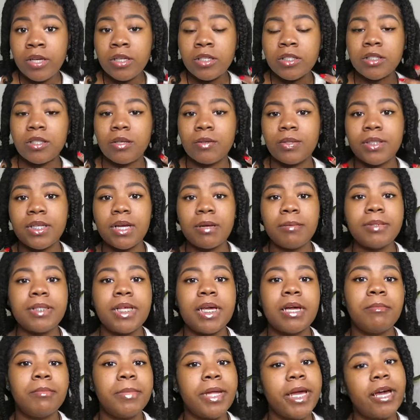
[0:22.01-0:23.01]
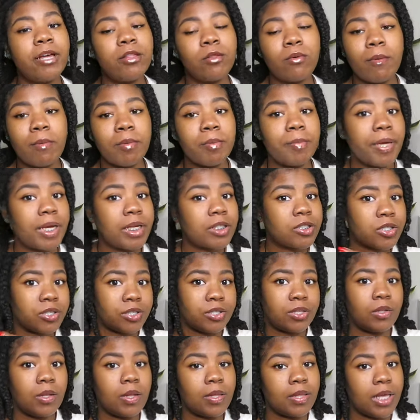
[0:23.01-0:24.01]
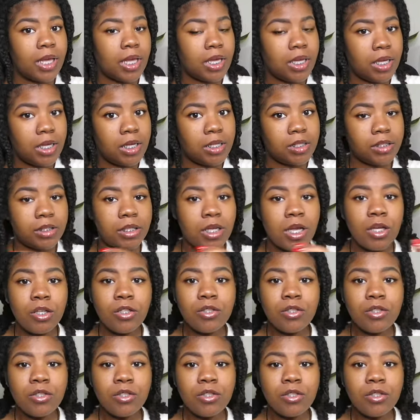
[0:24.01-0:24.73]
So it's time to take them down. The rubber bands are still on the ends.